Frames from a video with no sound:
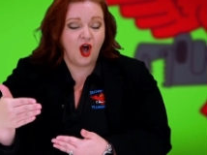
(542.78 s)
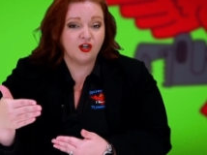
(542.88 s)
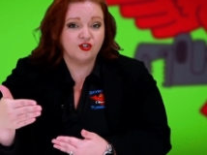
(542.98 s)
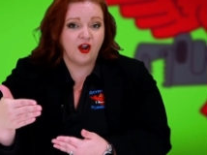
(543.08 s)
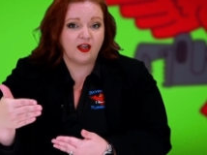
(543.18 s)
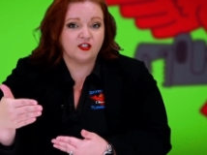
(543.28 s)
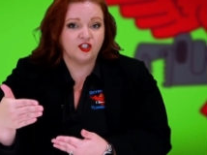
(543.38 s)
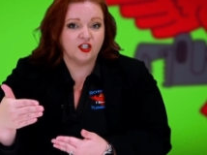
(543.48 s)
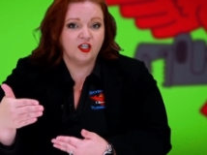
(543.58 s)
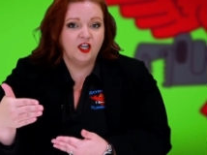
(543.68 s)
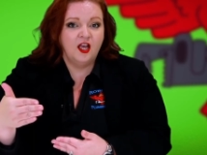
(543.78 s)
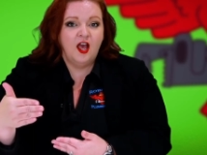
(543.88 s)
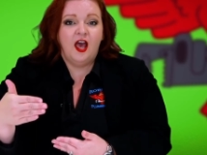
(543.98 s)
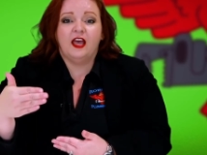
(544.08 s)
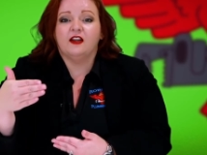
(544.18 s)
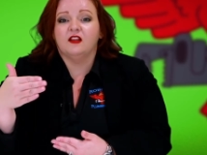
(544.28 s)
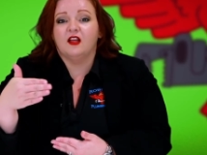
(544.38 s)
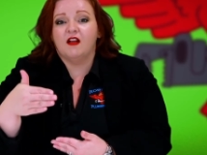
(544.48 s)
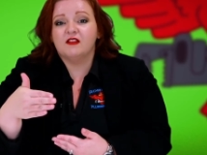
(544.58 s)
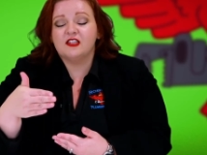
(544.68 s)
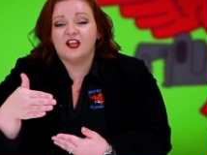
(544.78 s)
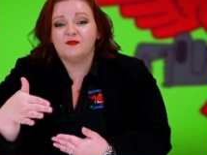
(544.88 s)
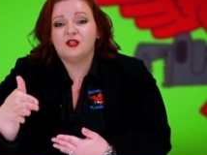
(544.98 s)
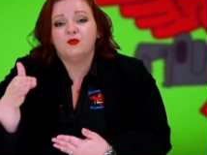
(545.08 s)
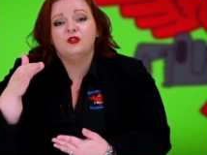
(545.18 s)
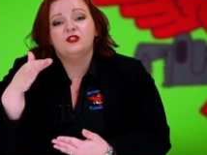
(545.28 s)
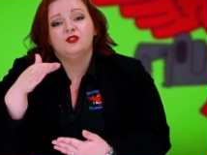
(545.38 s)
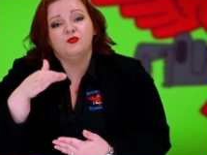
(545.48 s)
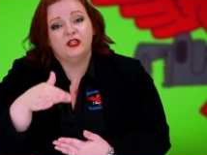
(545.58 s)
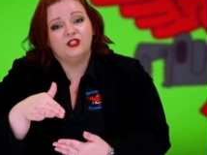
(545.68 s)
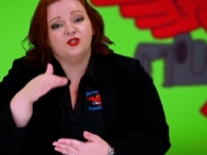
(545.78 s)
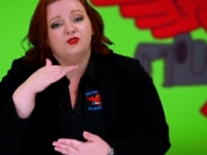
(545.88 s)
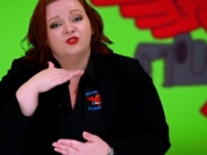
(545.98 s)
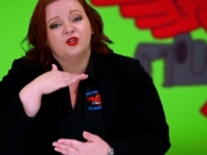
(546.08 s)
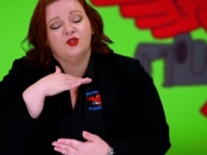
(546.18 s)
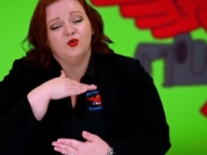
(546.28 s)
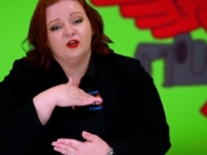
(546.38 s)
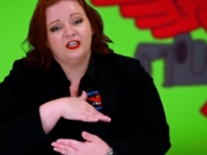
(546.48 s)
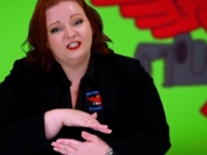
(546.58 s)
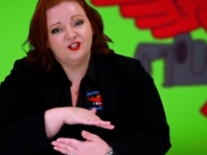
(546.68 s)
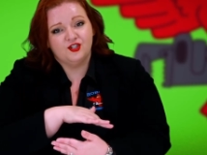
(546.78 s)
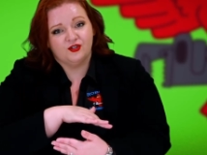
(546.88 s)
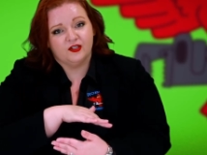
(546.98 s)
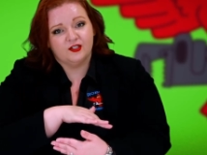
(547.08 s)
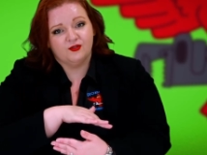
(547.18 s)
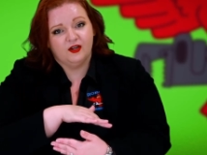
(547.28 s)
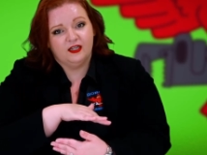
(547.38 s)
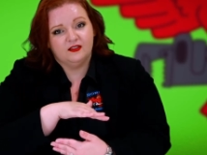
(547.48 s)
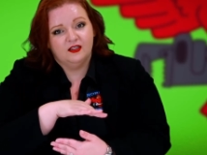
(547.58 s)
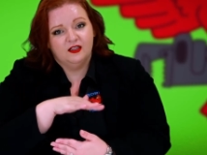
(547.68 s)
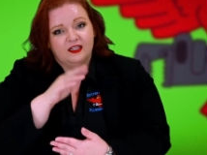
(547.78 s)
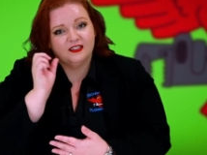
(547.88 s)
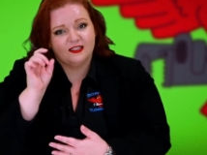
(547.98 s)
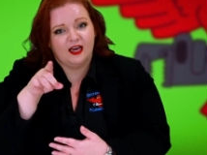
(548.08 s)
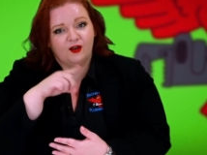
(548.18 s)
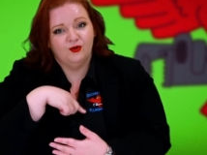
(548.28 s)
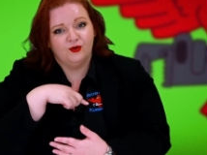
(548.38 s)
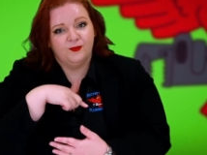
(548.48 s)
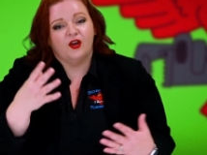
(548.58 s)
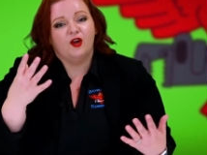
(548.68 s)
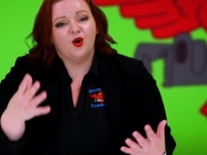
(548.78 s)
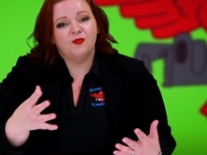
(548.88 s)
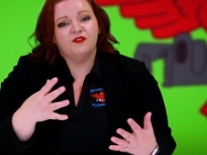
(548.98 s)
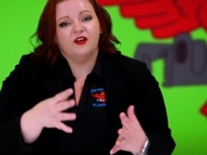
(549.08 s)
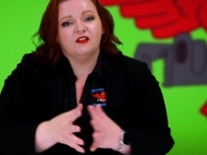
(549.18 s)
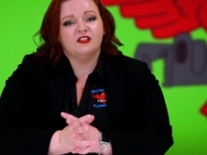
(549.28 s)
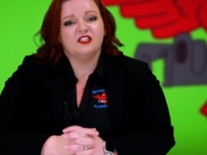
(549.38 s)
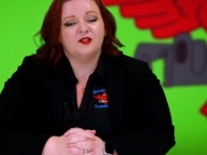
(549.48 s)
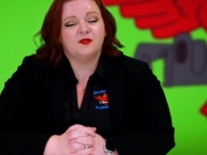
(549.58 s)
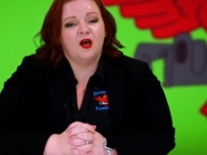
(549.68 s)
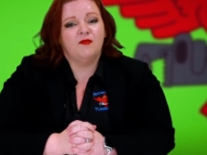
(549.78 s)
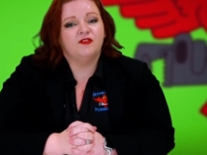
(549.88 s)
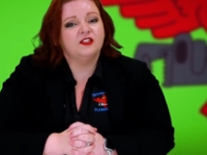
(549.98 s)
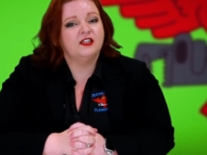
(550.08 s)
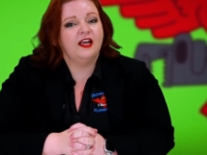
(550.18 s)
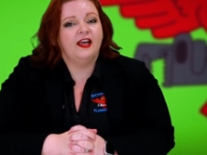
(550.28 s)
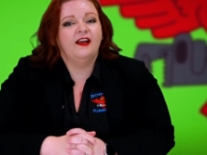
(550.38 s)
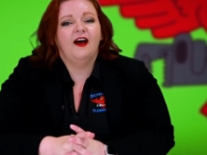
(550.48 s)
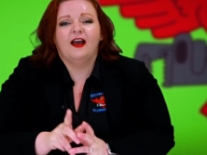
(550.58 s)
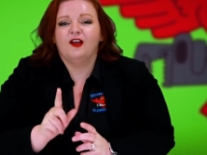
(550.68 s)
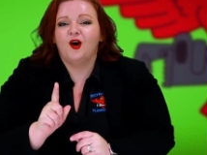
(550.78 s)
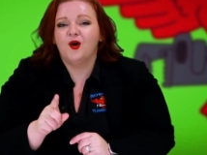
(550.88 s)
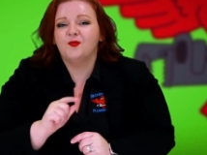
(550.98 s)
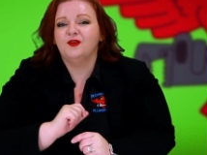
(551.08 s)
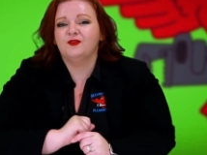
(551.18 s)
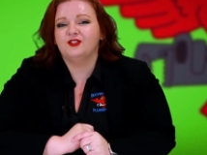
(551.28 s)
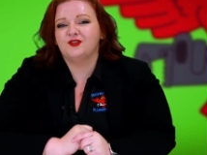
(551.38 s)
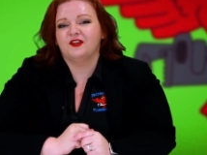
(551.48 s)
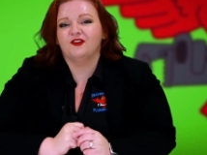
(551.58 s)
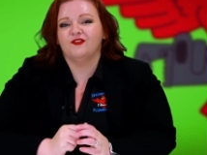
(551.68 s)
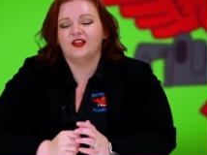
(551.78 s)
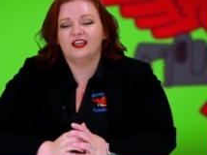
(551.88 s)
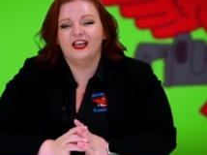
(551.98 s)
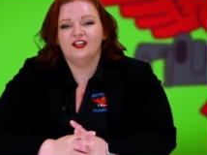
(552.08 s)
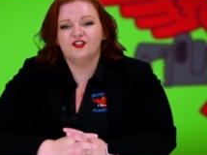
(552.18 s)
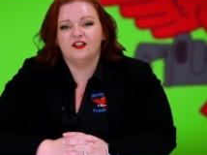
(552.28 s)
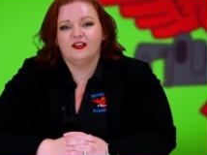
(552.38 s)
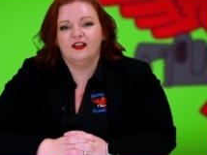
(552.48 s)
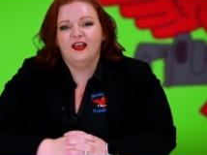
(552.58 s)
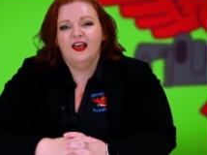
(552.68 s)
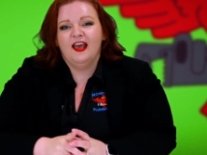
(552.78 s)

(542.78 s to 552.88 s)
contractor, and a lot of times it will reduce your insurance rate. It's that cool. So I hope you found these tips helpful today. I hope you enjoy your vacation.